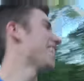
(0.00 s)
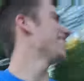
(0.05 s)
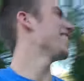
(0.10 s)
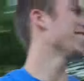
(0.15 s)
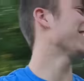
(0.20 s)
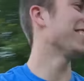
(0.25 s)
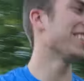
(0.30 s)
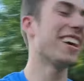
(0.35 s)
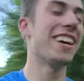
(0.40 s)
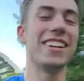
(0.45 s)
And
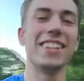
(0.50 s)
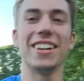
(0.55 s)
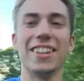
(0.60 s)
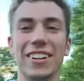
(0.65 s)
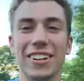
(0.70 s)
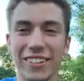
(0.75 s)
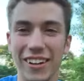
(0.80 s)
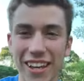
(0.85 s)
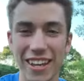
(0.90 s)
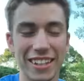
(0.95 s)
next thing I
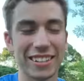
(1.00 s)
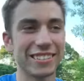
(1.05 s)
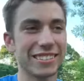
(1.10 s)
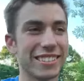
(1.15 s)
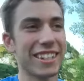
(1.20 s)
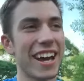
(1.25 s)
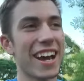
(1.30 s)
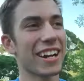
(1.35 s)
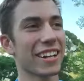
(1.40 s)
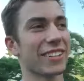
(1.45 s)
know,
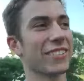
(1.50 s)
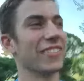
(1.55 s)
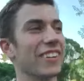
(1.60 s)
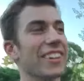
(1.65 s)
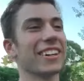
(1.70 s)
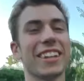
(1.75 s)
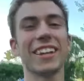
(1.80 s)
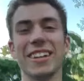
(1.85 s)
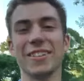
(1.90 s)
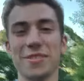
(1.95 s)
Zach's
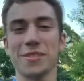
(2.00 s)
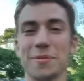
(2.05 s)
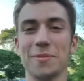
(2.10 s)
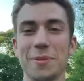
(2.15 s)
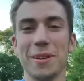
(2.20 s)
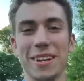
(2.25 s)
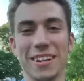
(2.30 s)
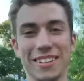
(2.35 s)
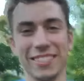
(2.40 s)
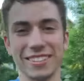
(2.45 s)
fucking
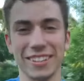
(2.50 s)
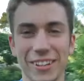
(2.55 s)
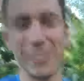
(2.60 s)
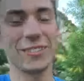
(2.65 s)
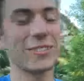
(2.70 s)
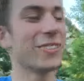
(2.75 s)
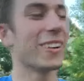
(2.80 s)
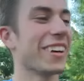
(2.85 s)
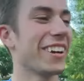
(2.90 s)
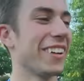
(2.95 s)
sprinting
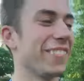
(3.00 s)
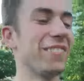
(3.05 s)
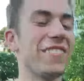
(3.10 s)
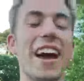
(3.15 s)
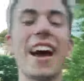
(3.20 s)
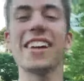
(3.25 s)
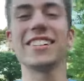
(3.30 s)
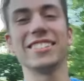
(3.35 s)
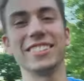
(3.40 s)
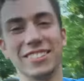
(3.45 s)
so fucking
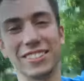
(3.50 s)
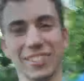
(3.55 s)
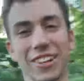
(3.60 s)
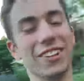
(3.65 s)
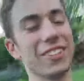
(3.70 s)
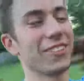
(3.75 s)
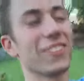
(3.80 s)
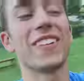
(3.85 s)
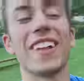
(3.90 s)
fast, his shirt's